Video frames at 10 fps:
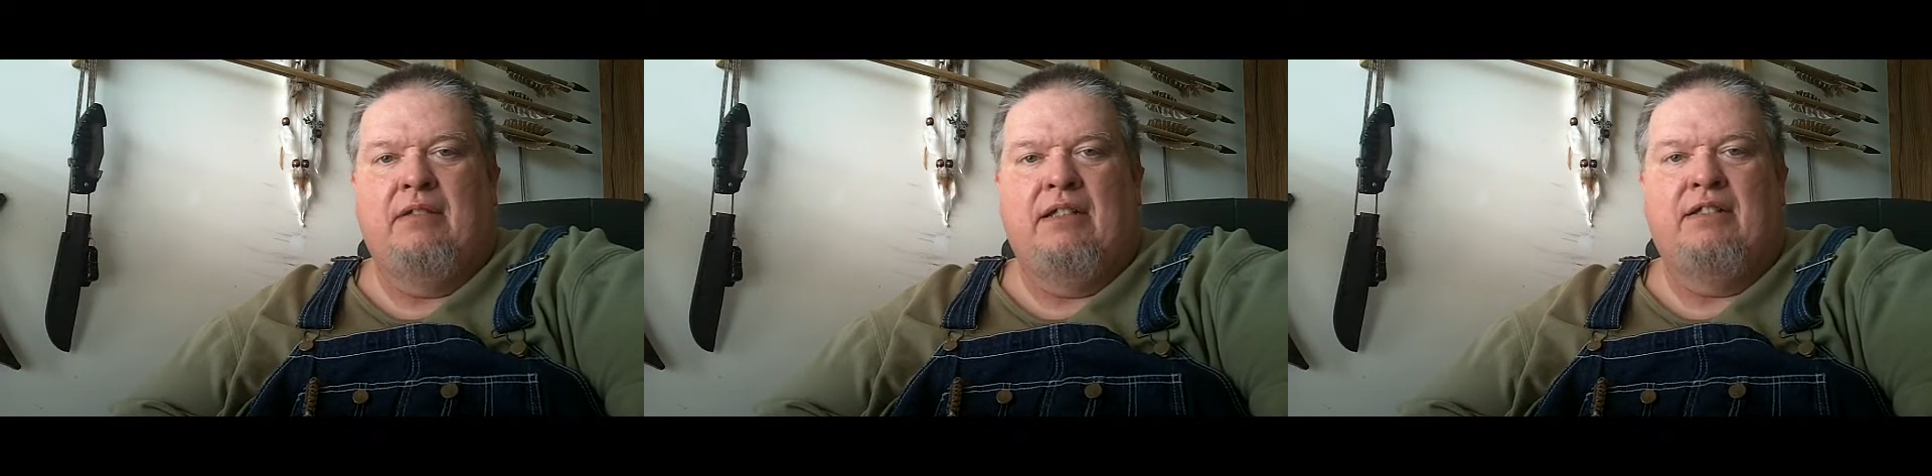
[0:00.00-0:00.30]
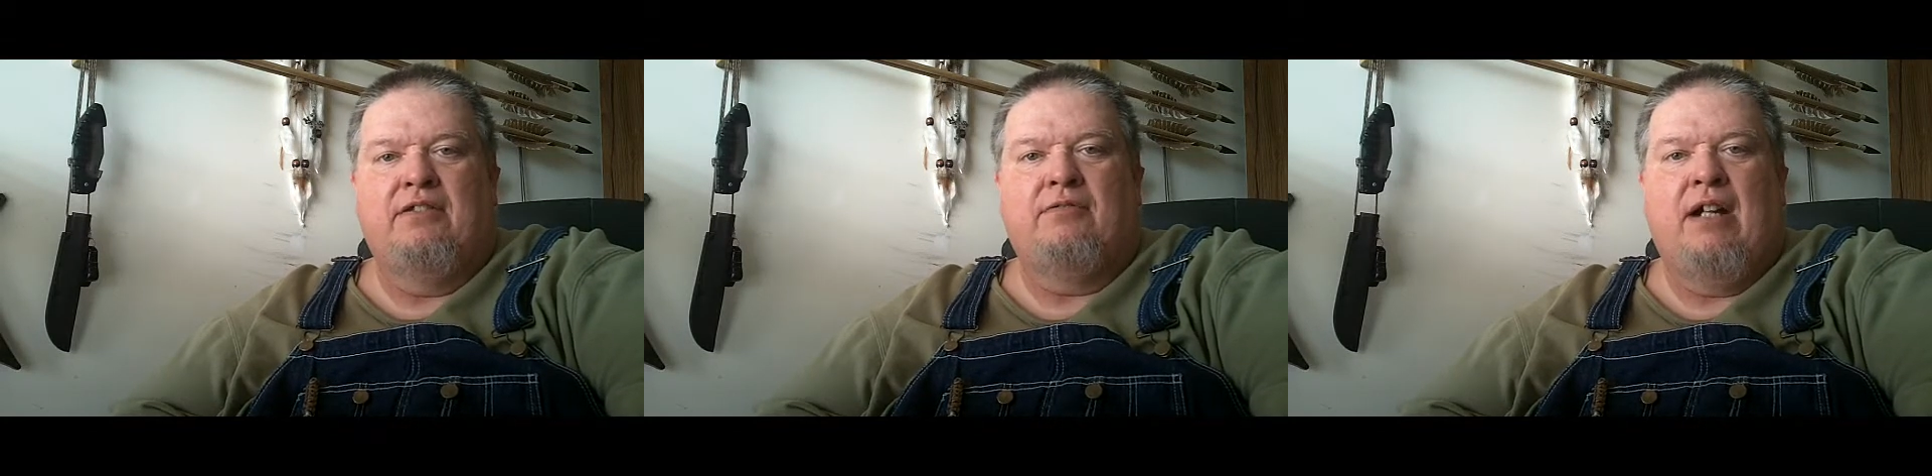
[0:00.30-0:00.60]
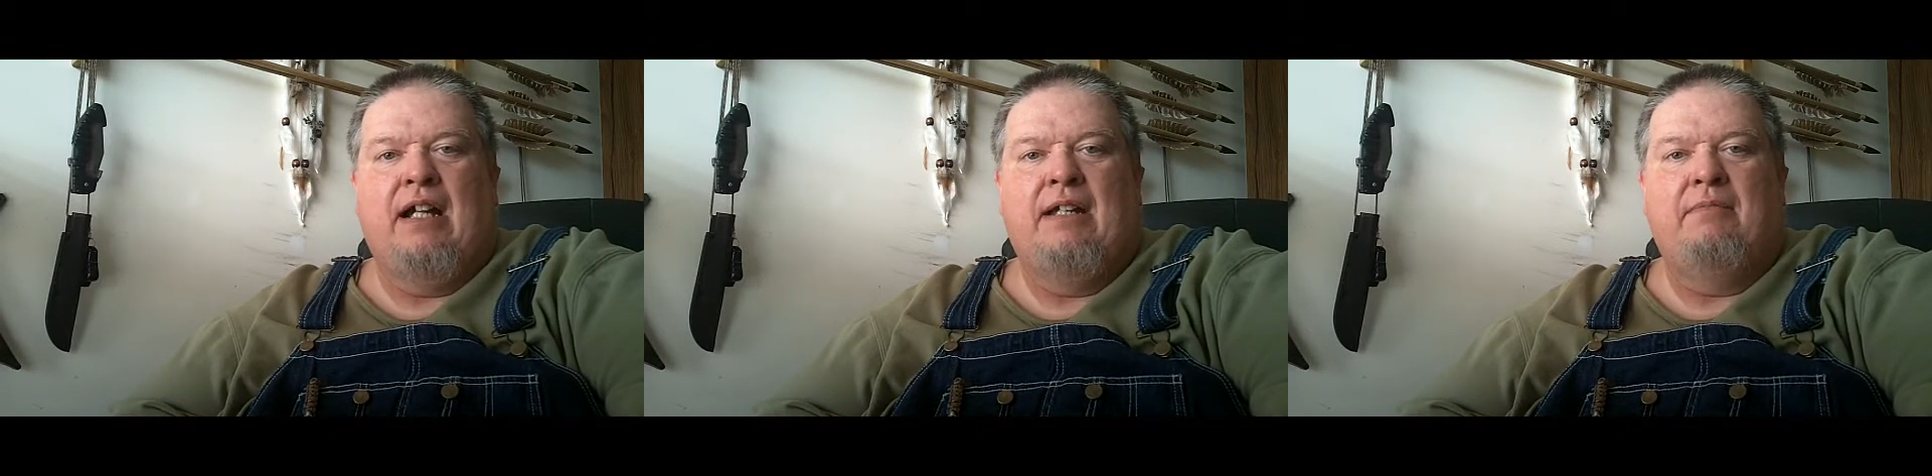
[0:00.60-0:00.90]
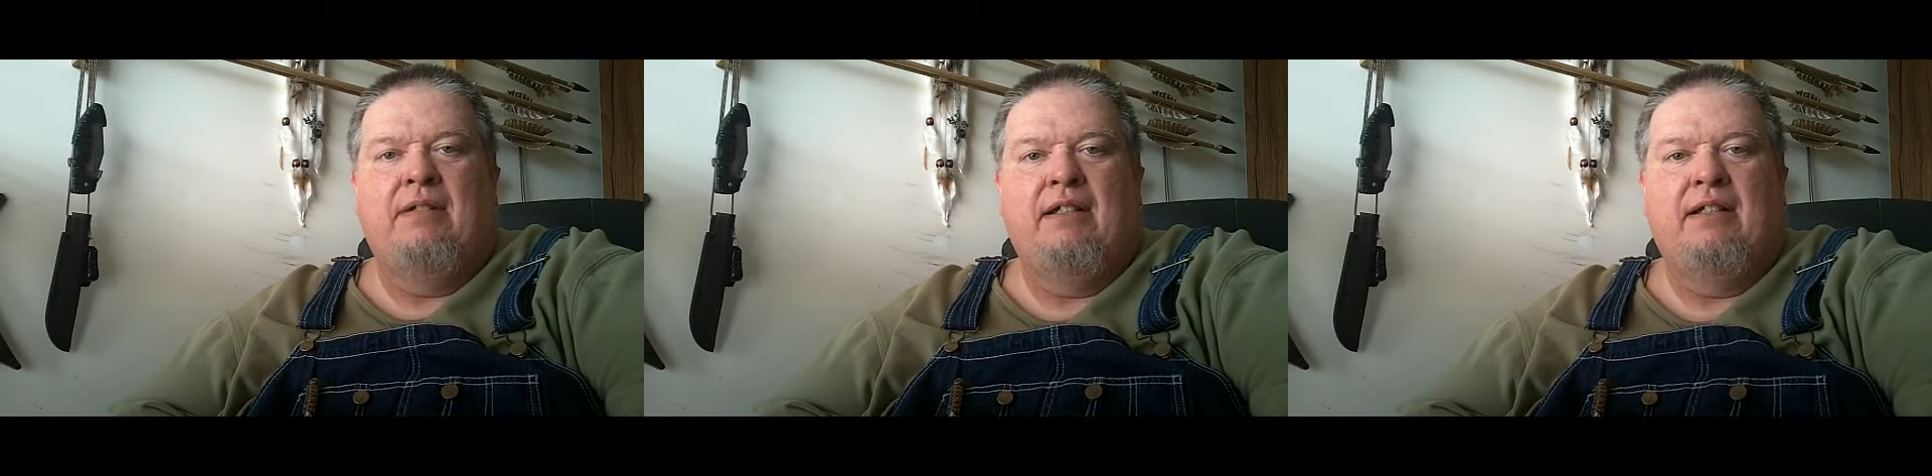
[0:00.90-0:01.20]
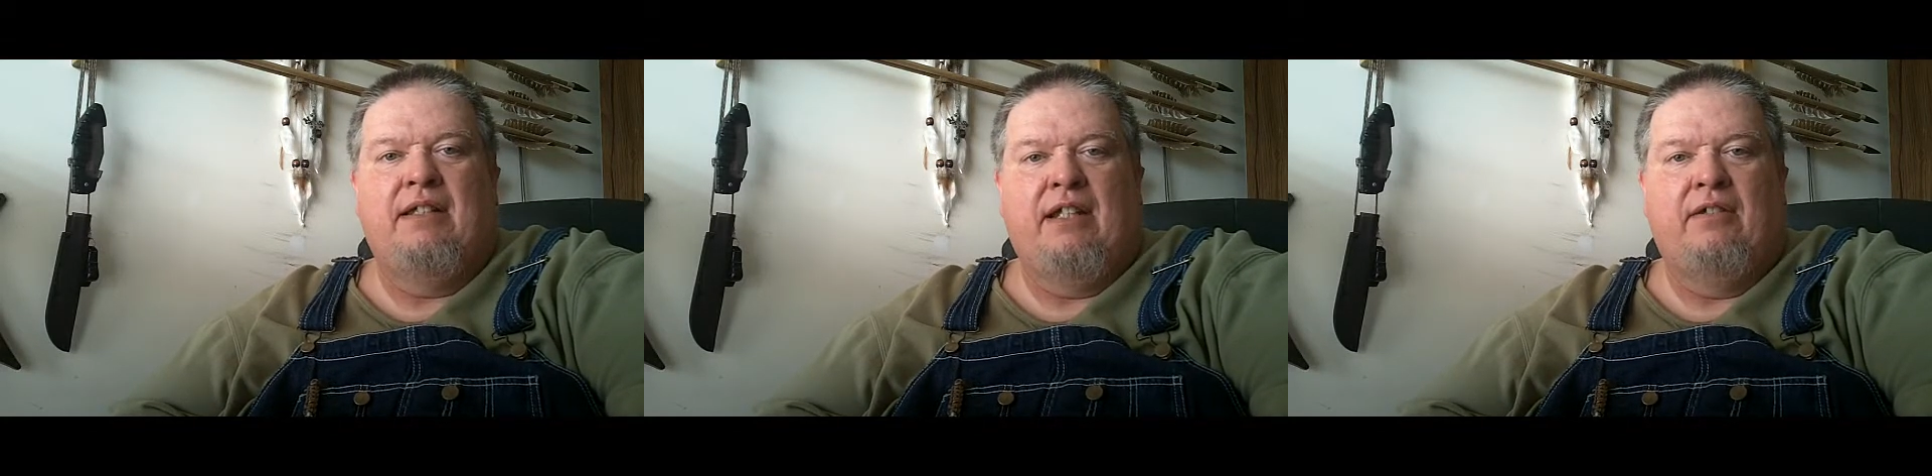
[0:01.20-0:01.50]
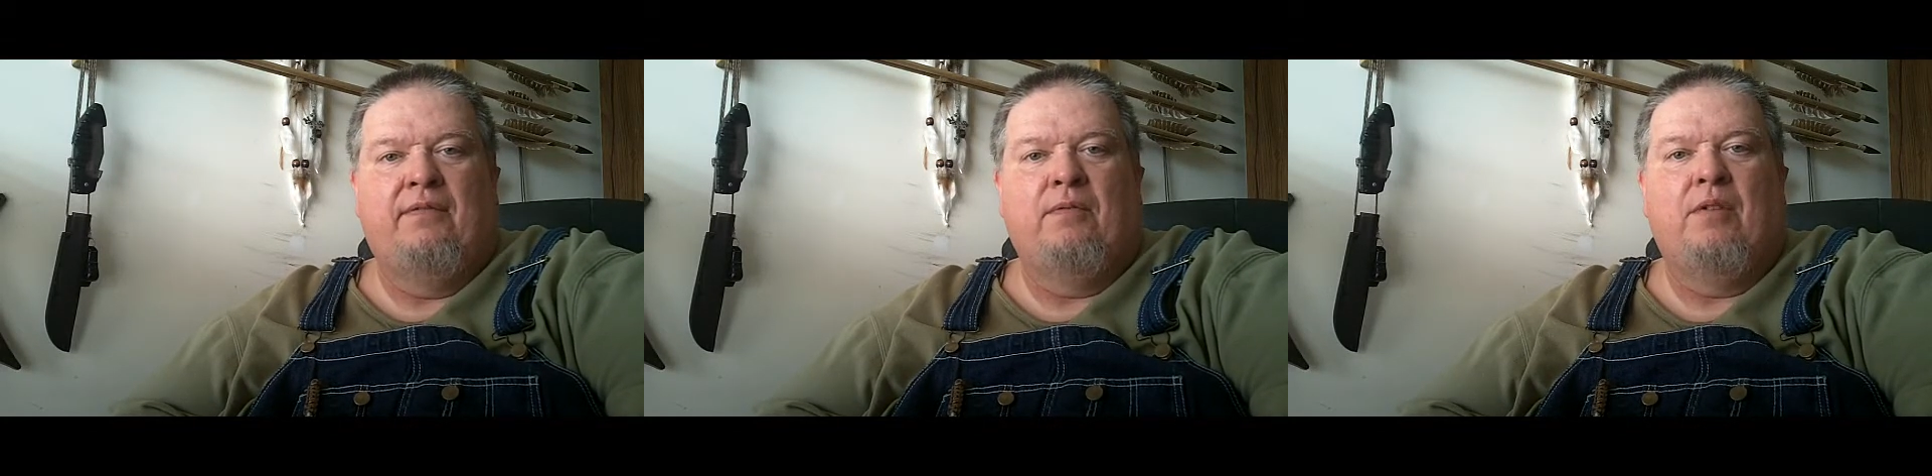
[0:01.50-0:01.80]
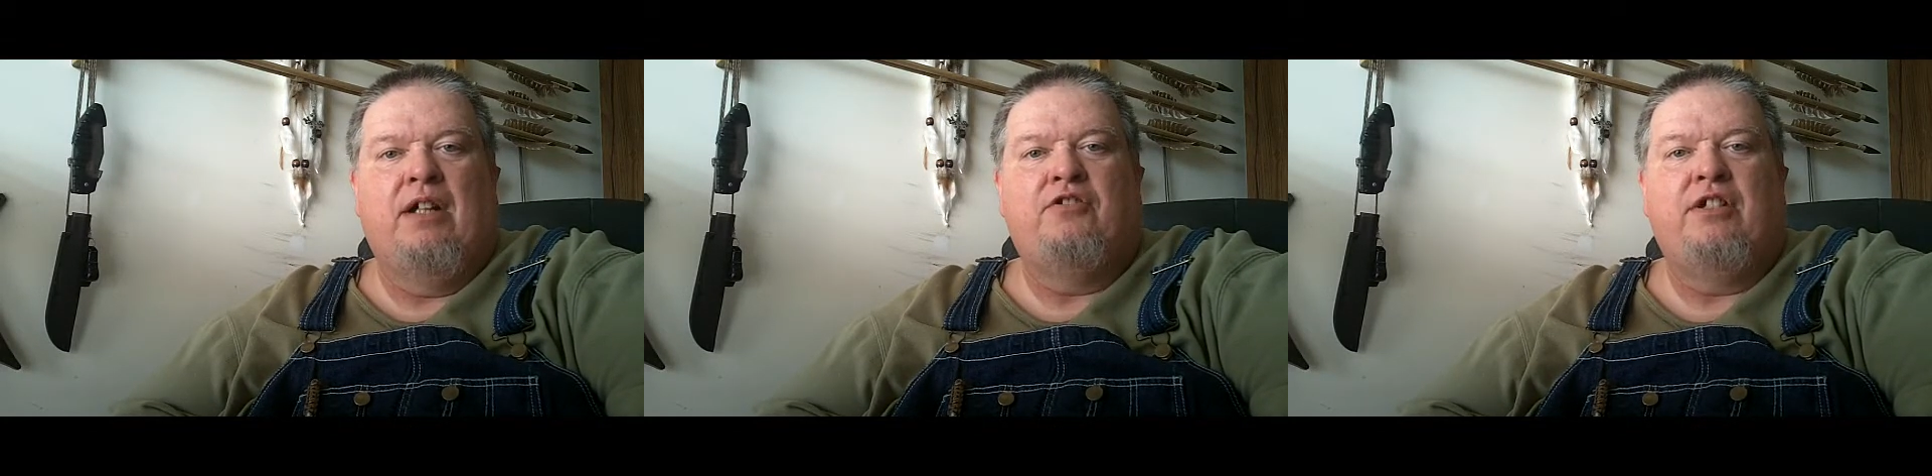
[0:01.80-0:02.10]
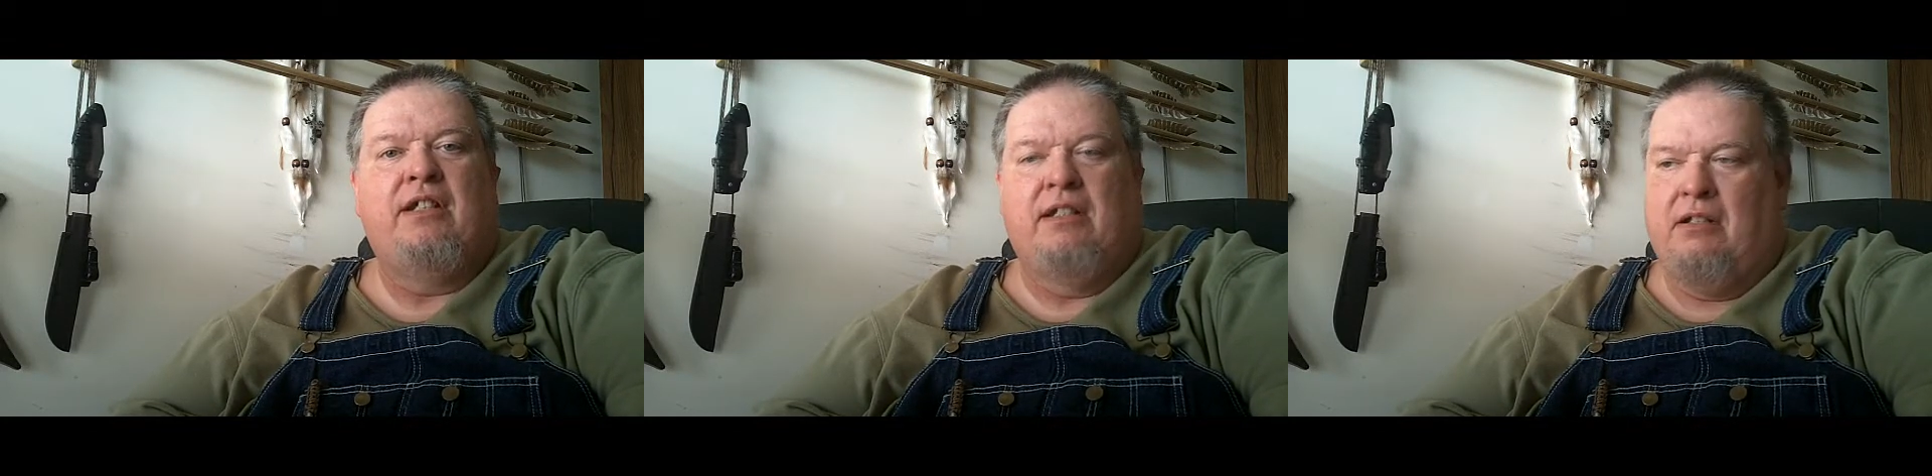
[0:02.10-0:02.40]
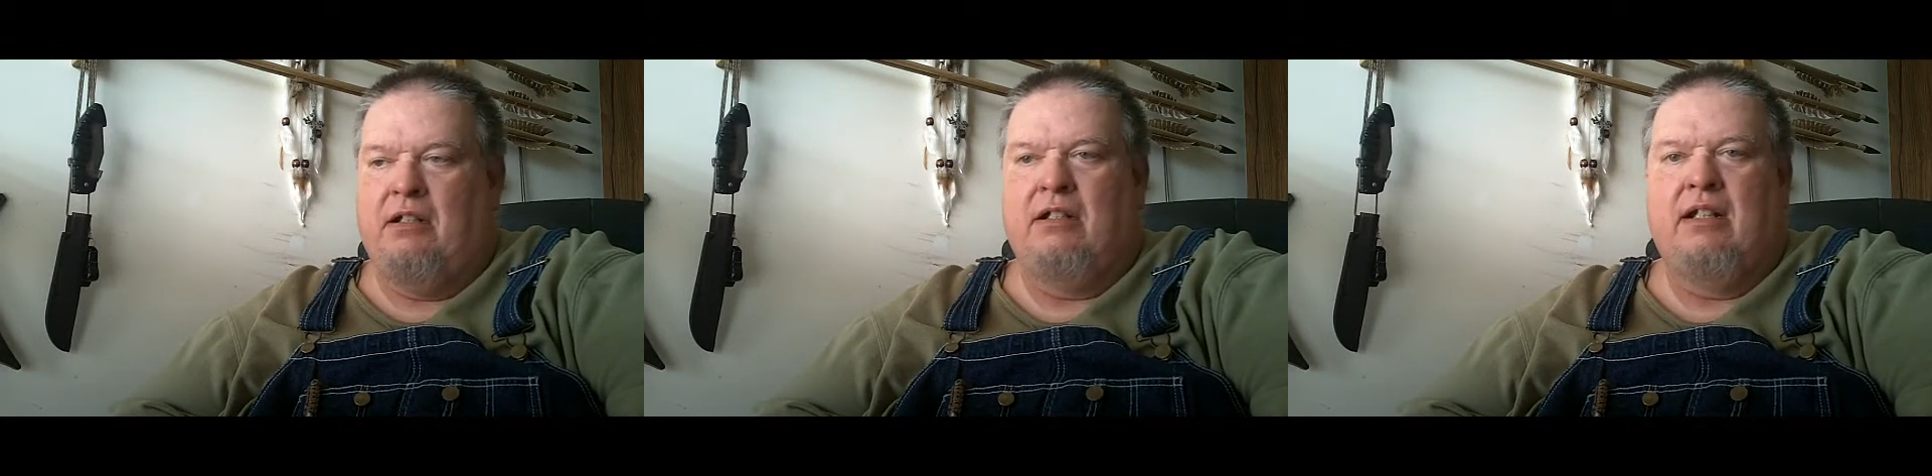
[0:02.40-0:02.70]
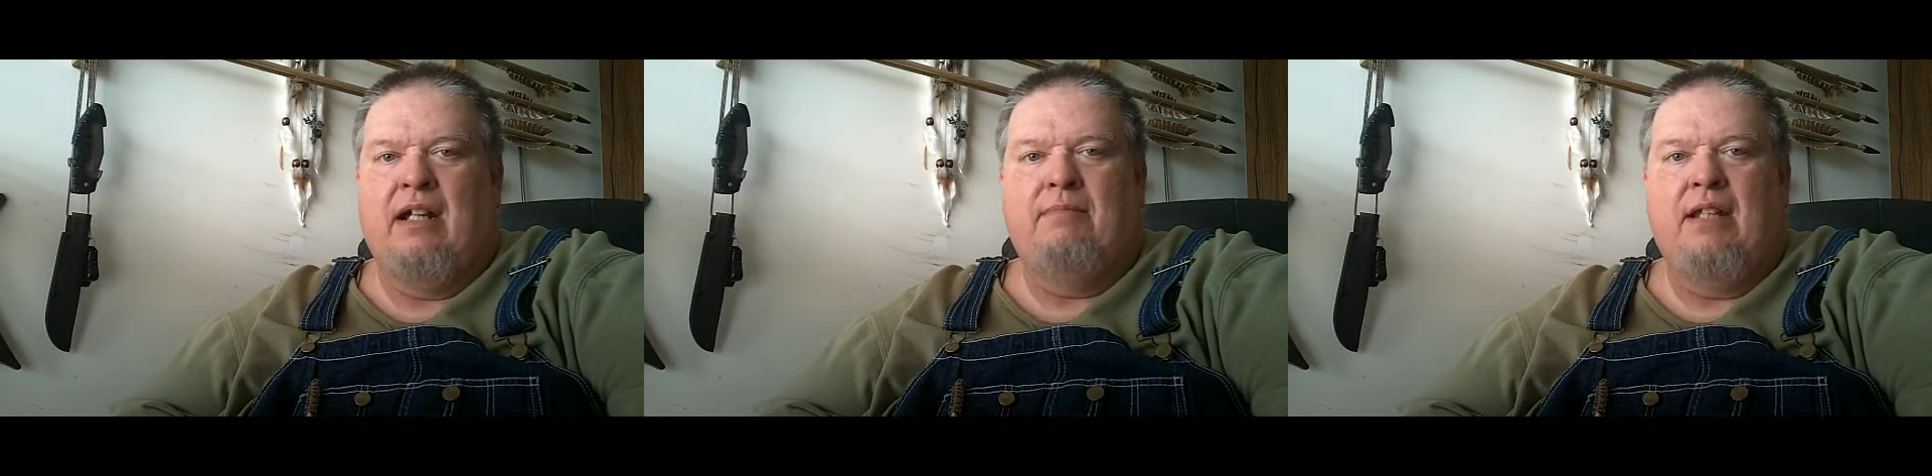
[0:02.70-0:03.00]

Please subscribe. Thank you for watching, and God